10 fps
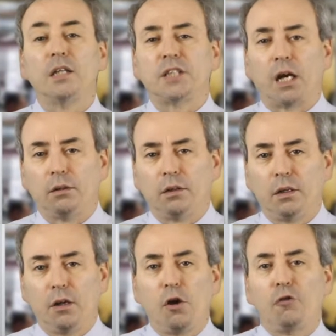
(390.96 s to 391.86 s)
So,
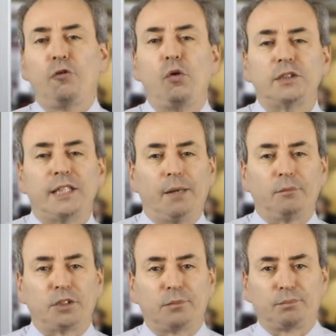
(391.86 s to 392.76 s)
four
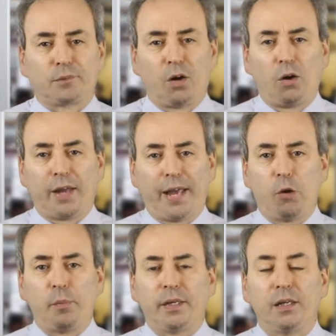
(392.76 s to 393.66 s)
tips on
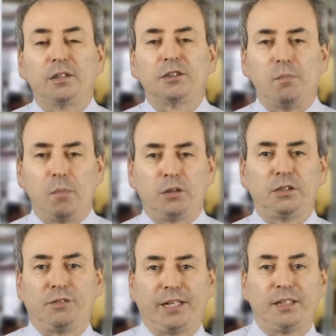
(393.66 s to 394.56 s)
helping to
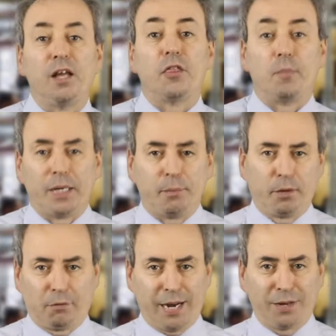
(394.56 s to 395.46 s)
motivate the
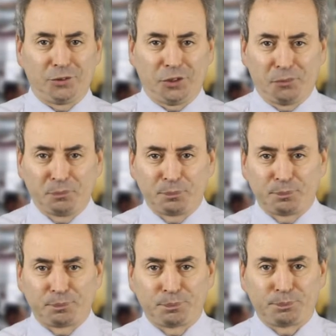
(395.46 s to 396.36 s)
people around you.
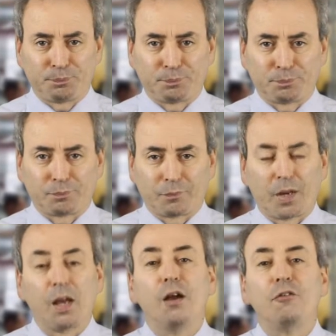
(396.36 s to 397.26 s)

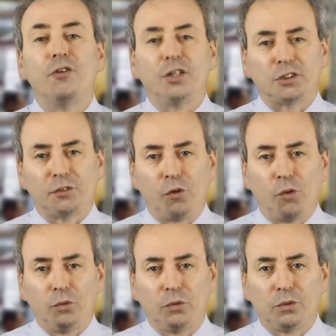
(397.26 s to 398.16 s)
First of
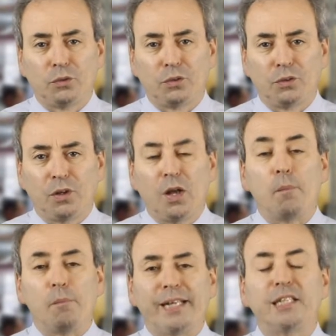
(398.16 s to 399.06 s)
all,
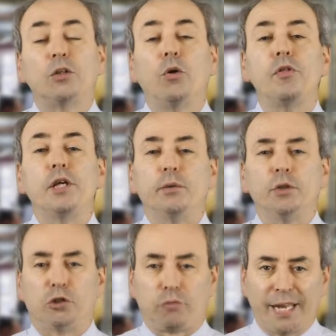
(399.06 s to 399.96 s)
make sure that you
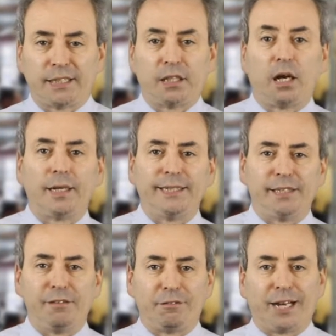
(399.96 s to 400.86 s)
address the
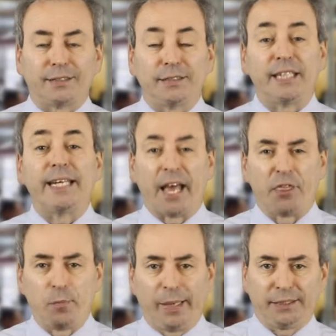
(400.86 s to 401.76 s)
hygiene factors and get
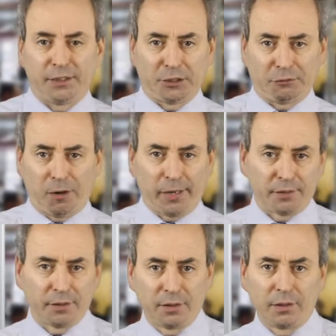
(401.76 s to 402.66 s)
the basics right.